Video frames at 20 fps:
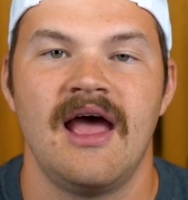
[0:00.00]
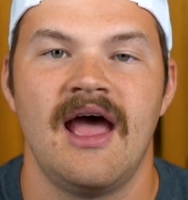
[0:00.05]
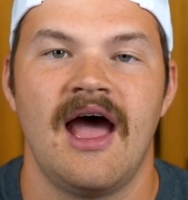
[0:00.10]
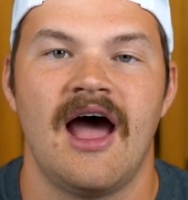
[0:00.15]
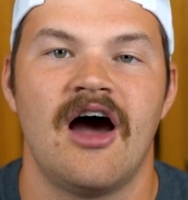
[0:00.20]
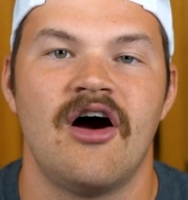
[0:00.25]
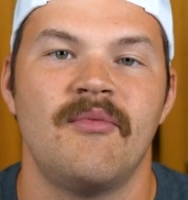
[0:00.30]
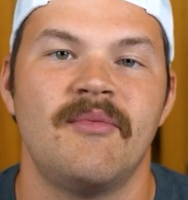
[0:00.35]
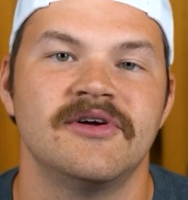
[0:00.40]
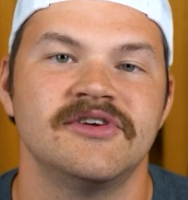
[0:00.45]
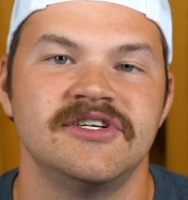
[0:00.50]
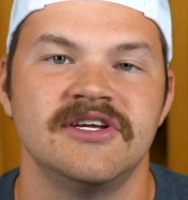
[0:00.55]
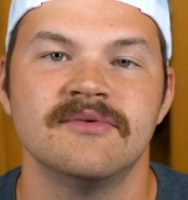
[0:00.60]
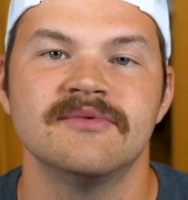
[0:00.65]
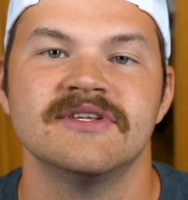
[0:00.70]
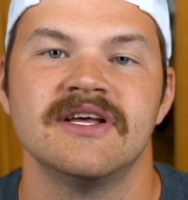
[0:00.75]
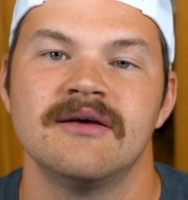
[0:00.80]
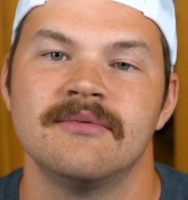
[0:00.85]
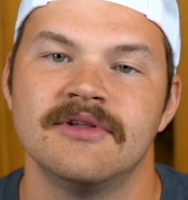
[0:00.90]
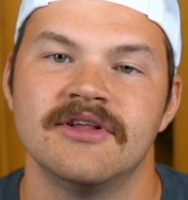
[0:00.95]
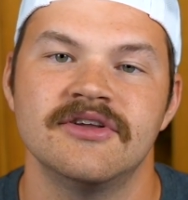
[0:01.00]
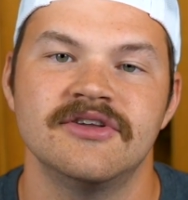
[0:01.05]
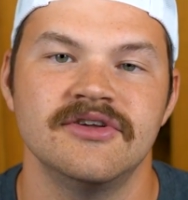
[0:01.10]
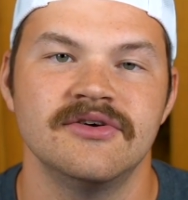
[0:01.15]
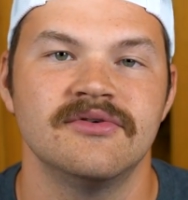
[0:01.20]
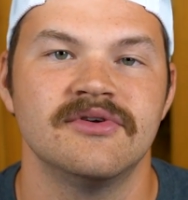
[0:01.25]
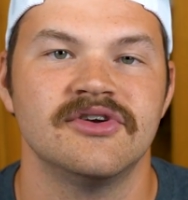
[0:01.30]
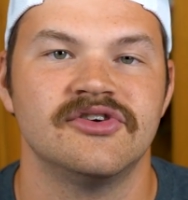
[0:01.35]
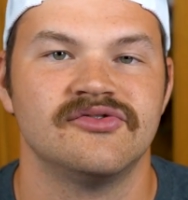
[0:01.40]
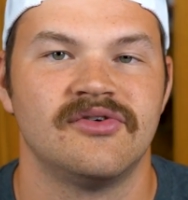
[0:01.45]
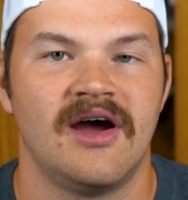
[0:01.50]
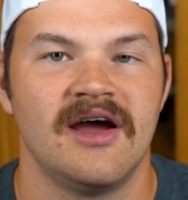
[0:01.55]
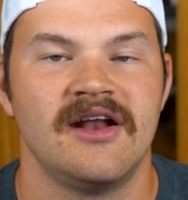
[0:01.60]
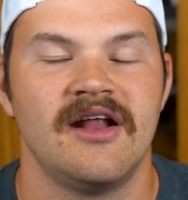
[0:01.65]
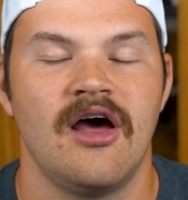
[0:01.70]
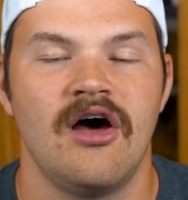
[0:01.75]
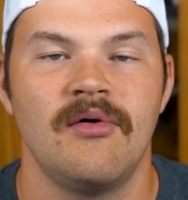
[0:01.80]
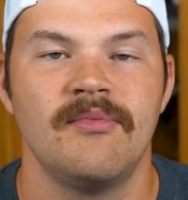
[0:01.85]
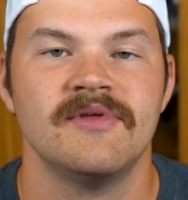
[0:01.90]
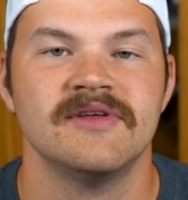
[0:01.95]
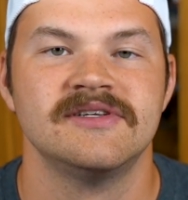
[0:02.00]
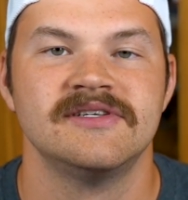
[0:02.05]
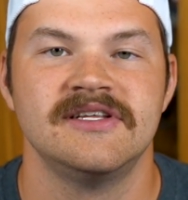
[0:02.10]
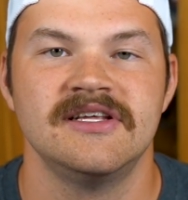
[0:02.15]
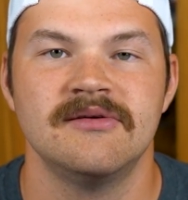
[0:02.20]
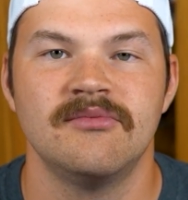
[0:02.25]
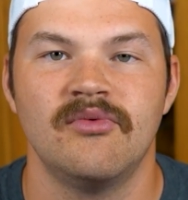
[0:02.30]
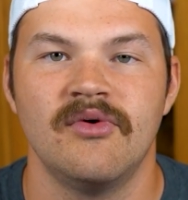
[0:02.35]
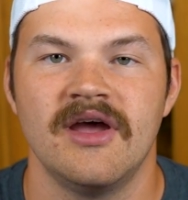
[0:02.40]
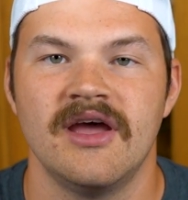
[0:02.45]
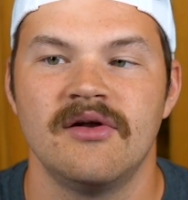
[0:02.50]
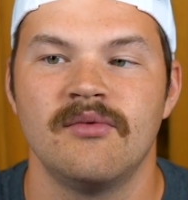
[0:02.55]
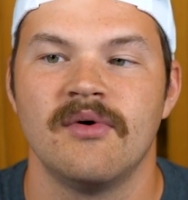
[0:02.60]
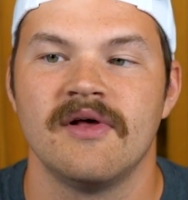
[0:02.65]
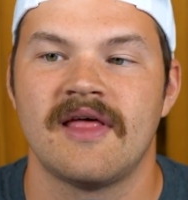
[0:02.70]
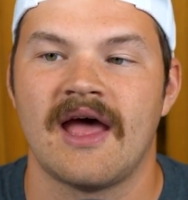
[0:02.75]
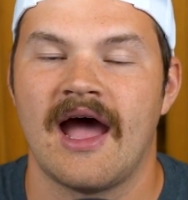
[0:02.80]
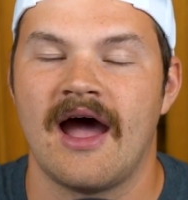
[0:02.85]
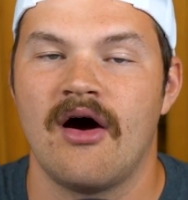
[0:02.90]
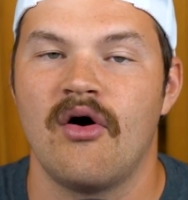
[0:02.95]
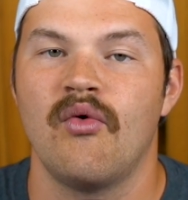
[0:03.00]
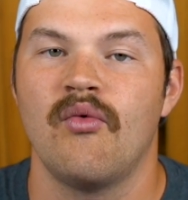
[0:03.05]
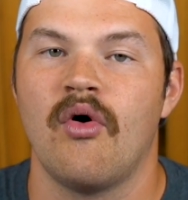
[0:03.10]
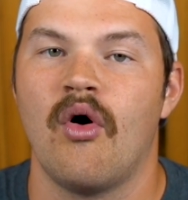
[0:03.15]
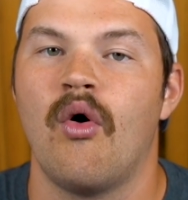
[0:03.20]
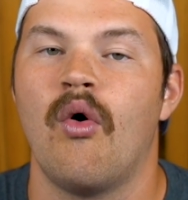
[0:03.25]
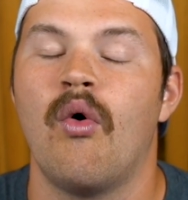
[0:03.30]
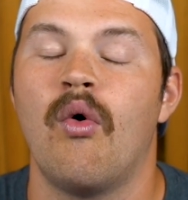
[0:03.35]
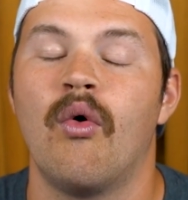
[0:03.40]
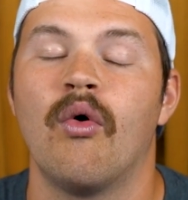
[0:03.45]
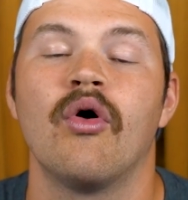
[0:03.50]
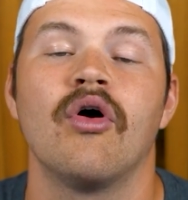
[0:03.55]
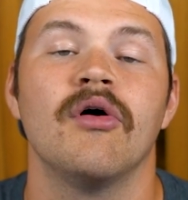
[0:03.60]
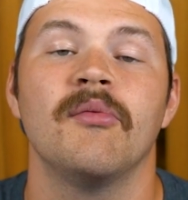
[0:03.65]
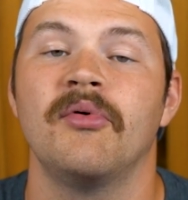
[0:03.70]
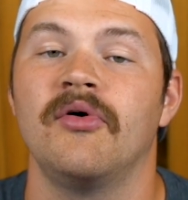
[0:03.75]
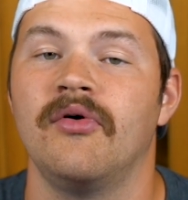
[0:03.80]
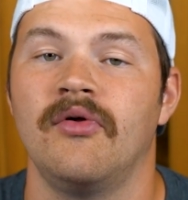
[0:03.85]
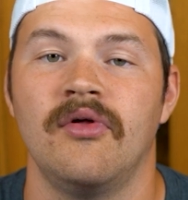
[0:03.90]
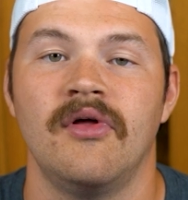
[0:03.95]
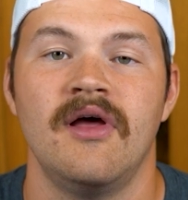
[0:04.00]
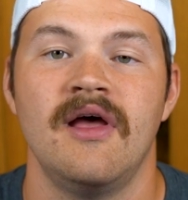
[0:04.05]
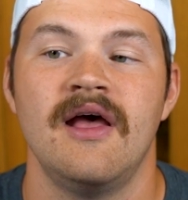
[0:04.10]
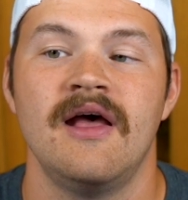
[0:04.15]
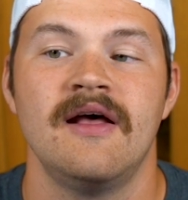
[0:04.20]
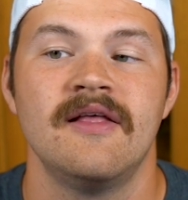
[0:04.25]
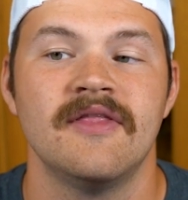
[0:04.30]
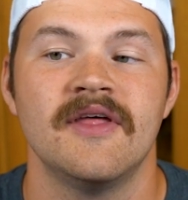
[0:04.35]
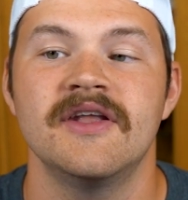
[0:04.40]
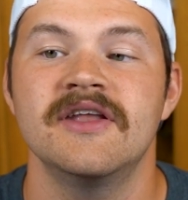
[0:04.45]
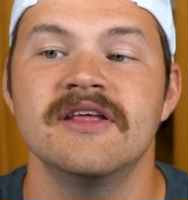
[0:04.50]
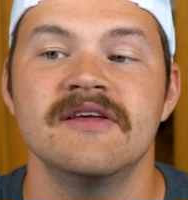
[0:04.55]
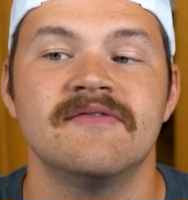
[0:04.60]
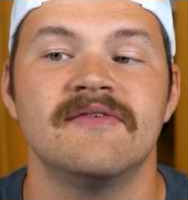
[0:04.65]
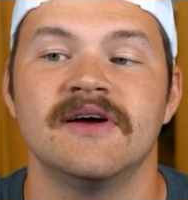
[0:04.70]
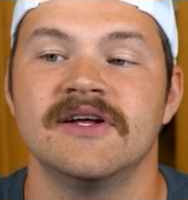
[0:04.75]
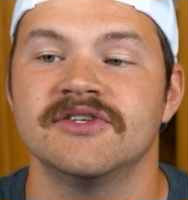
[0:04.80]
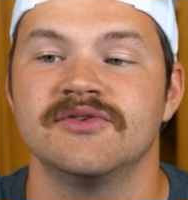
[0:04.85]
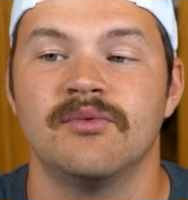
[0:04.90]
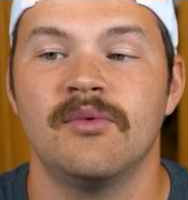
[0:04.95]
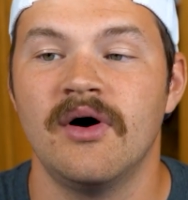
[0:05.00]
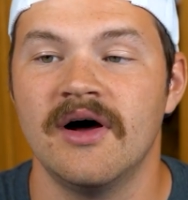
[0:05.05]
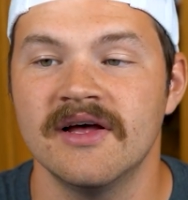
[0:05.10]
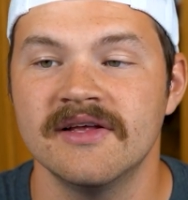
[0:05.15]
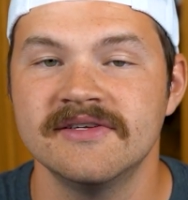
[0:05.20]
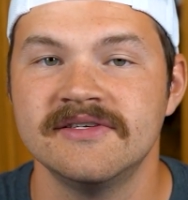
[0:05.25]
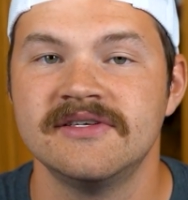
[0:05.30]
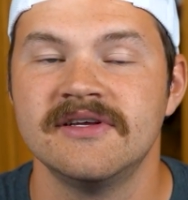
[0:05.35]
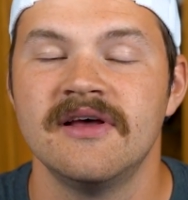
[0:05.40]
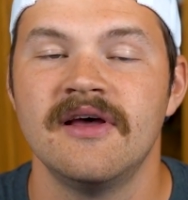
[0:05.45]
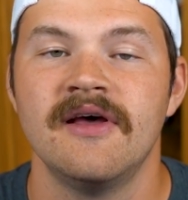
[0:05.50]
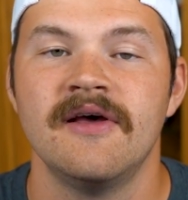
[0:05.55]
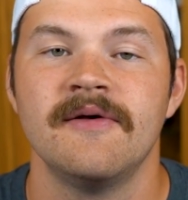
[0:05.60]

how much he was able to do to try and help this team win with how horrible the defense was,